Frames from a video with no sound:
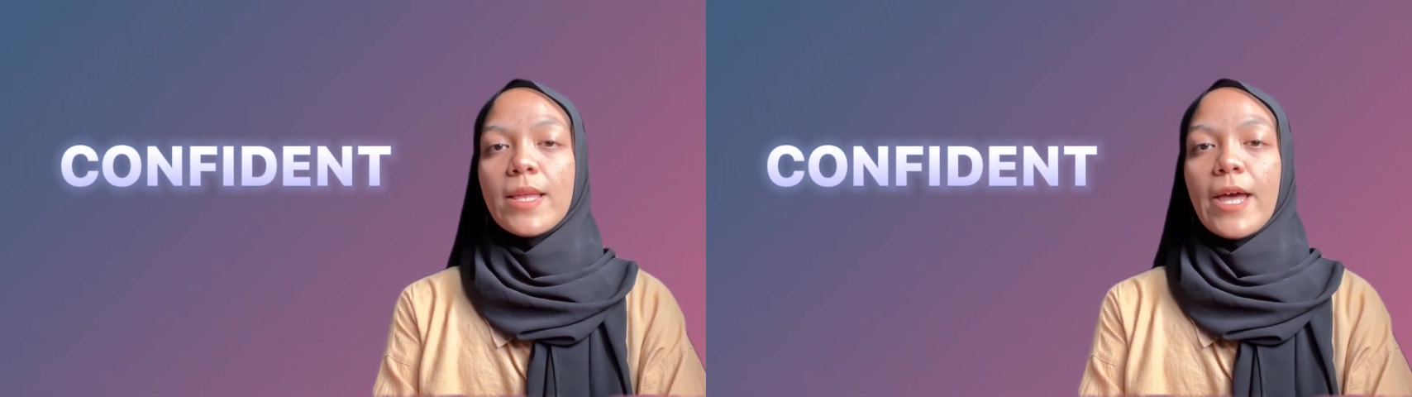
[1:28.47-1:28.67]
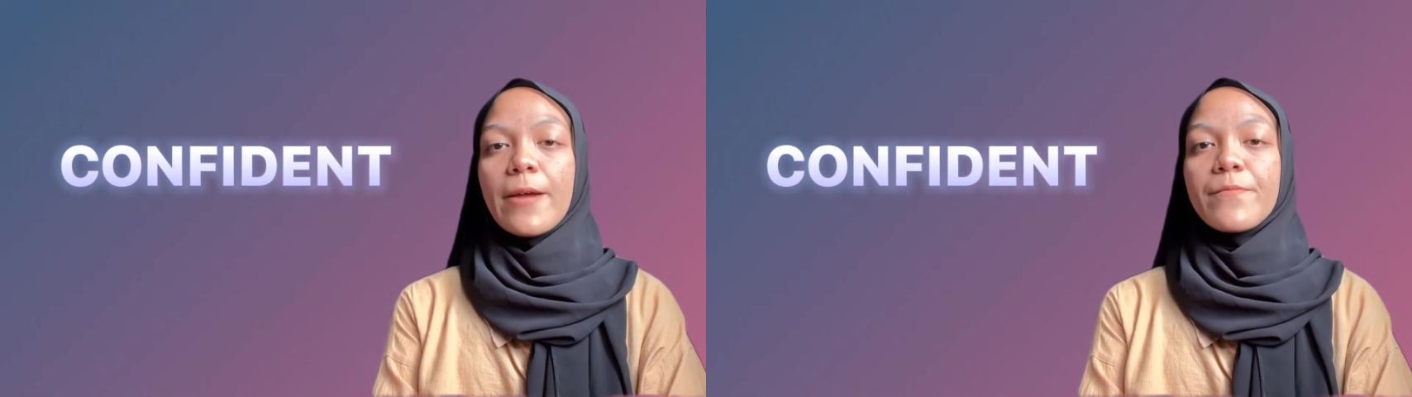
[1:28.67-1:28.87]

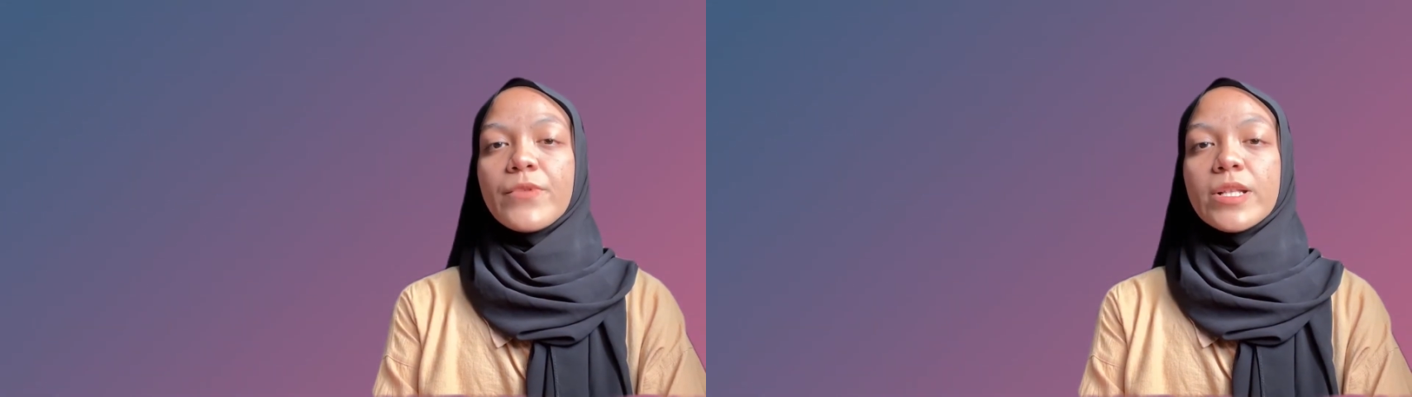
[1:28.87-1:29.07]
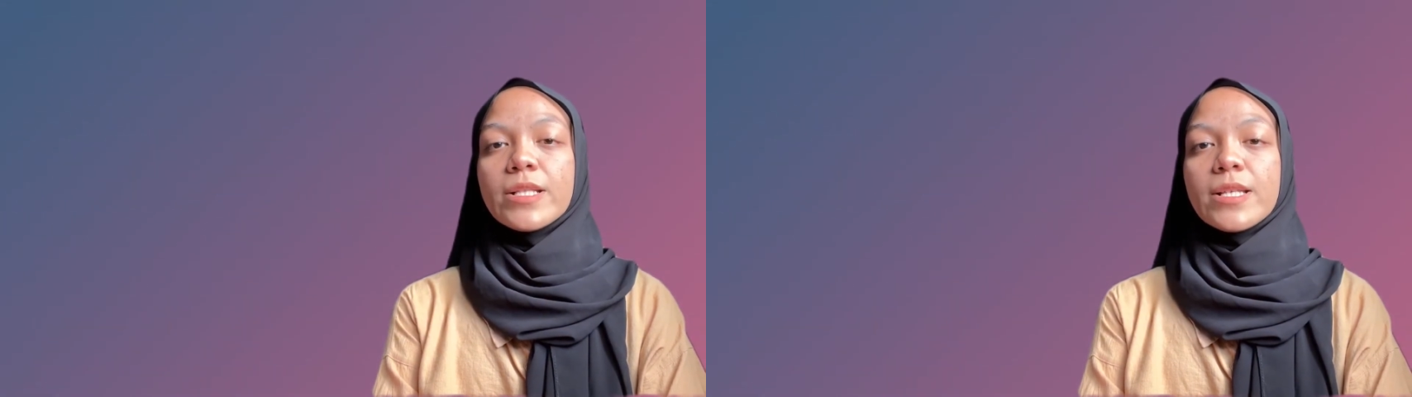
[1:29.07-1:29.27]
and
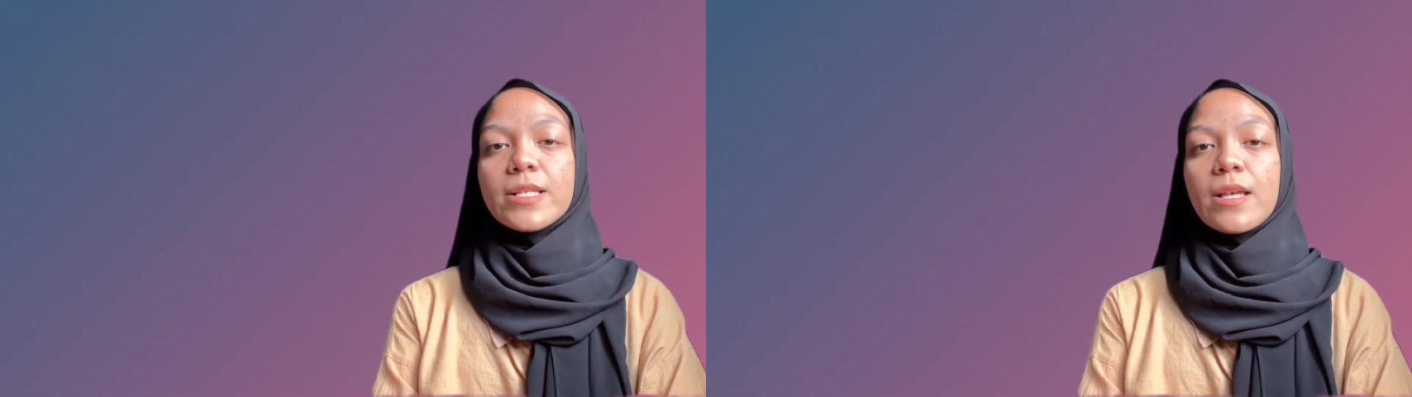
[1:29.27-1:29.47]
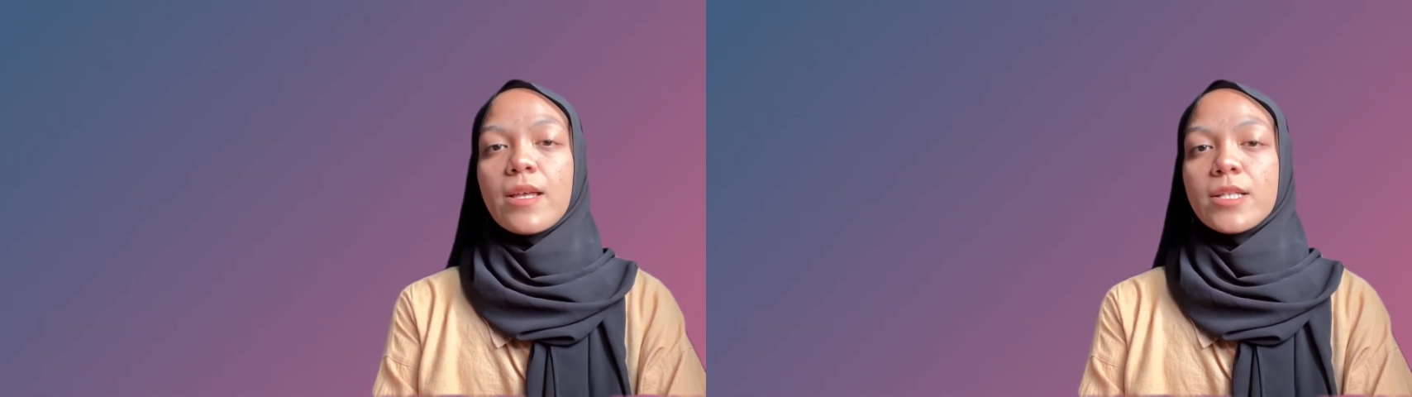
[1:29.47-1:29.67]
bring this
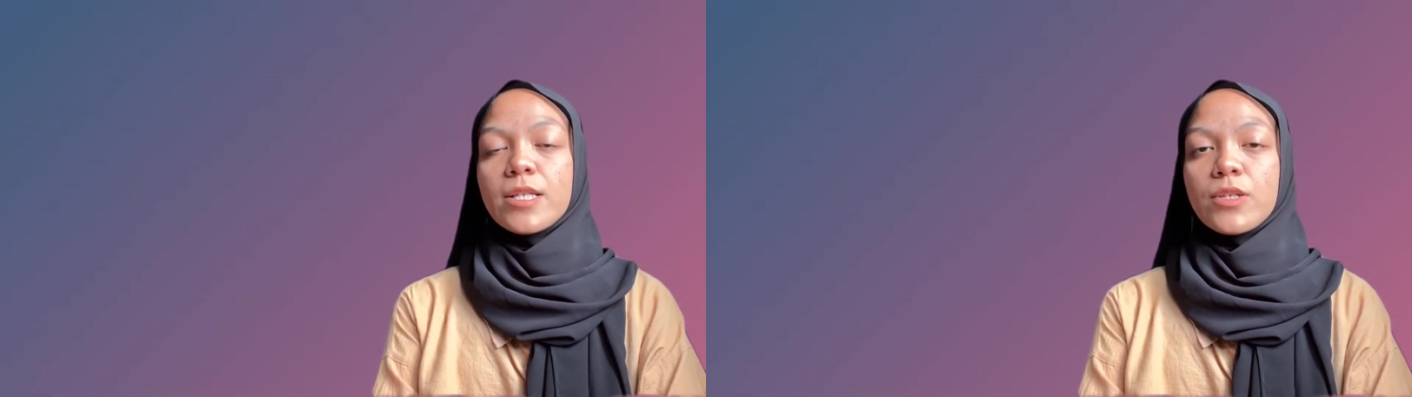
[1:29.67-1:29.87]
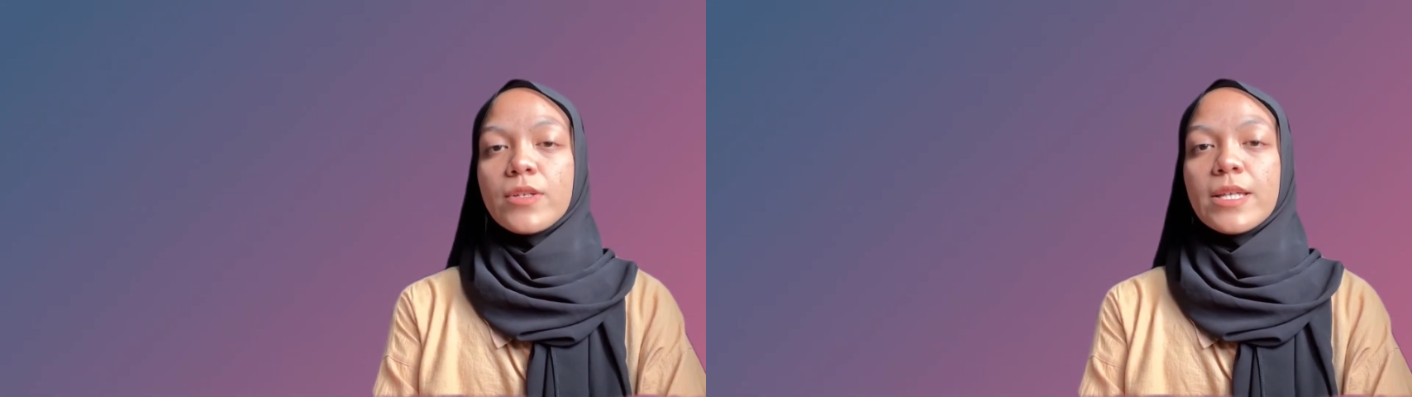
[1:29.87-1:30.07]

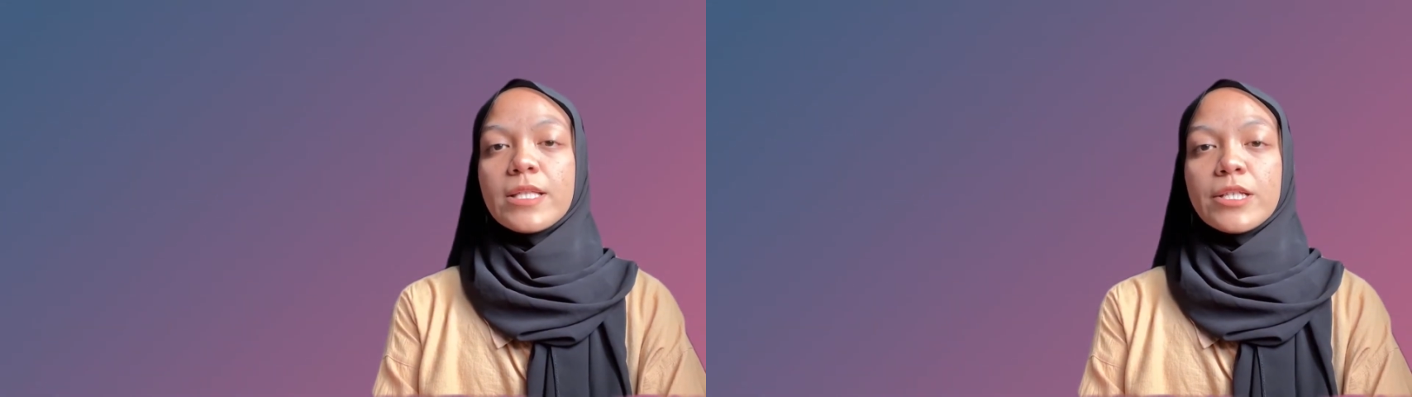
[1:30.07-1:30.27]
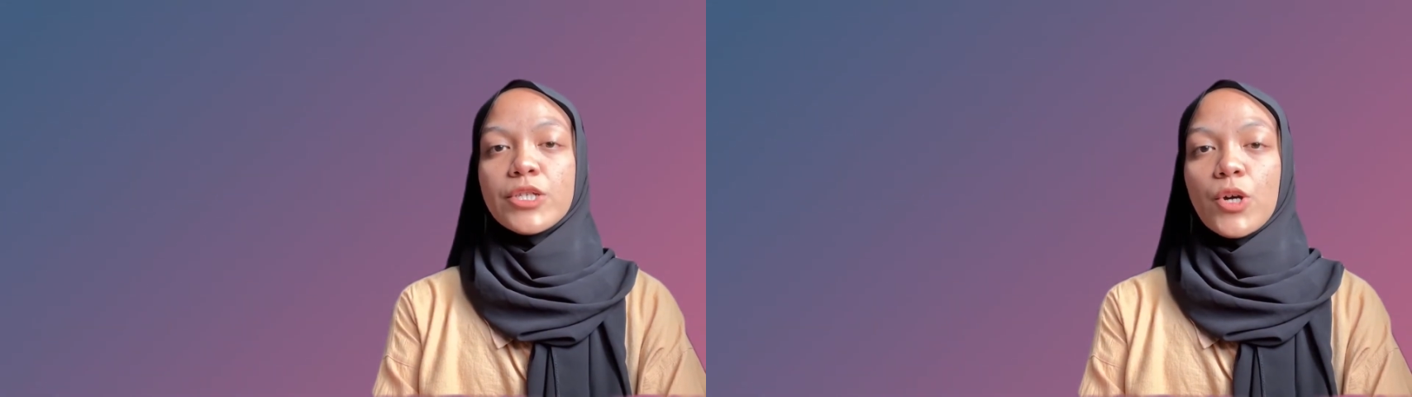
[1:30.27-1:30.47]
attitude in
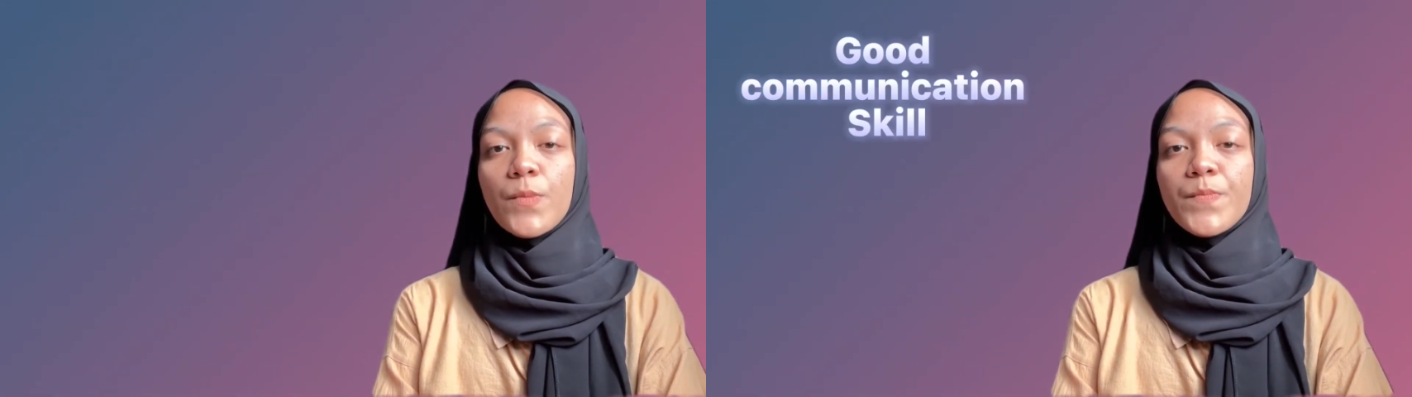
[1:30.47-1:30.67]
the job.